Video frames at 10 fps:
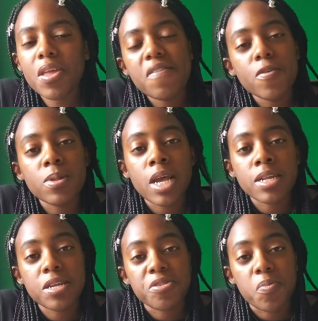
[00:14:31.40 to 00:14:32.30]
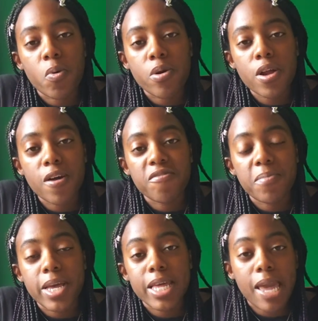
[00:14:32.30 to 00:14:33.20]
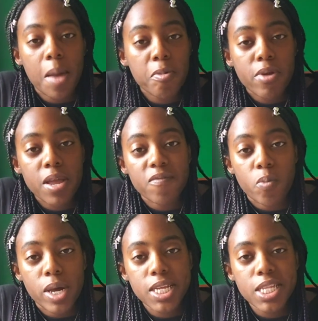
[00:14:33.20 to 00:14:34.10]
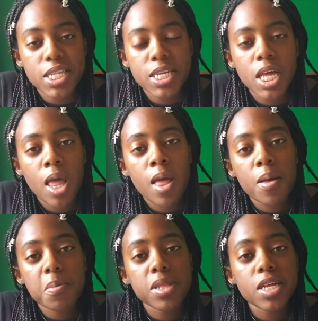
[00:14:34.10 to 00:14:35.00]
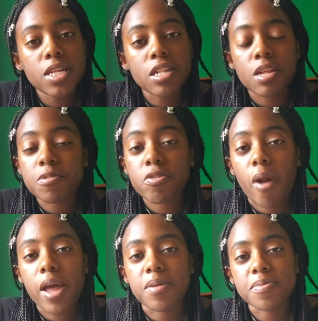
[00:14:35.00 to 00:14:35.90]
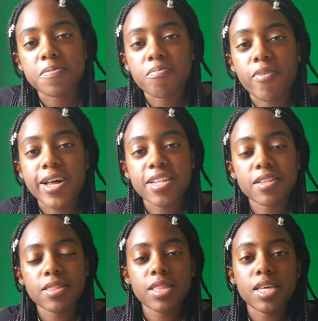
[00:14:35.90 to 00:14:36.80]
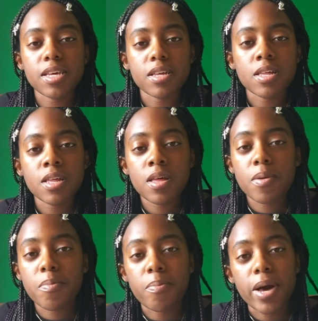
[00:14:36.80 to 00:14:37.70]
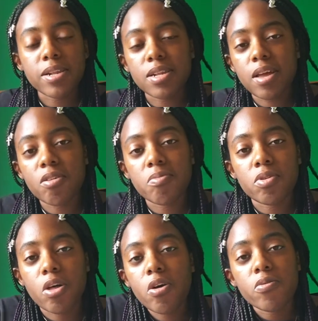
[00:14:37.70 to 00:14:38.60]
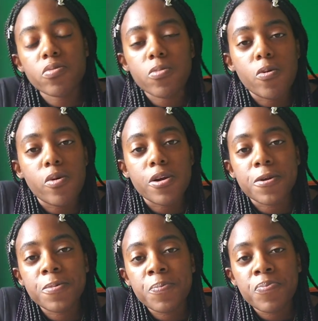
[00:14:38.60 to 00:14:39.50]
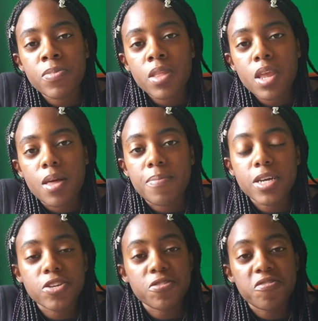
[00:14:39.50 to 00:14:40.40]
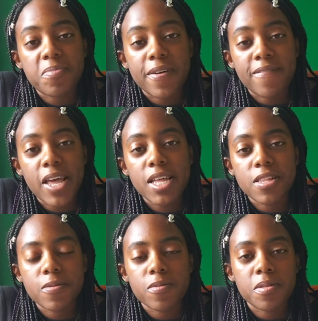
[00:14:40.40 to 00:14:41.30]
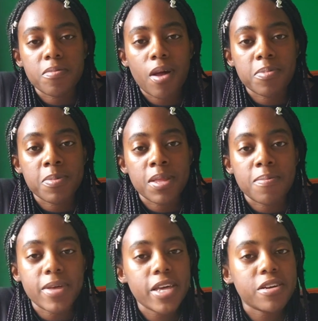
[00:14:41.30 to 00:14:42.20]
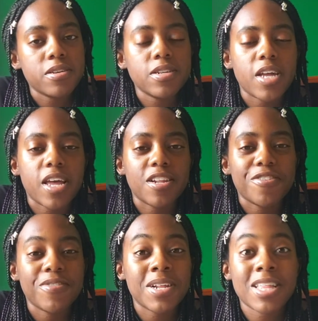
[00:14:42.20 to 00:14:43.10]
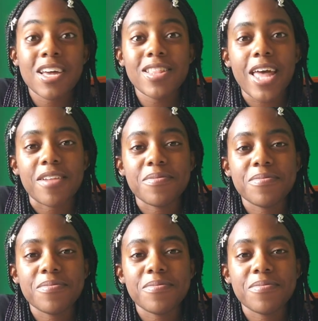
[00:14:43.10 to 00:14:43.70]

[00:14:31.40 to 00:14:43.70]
If you would like to hear more of my yammering voice, please subscribe. Press the button down below, or a picture of my face will probably appear and you can click on that.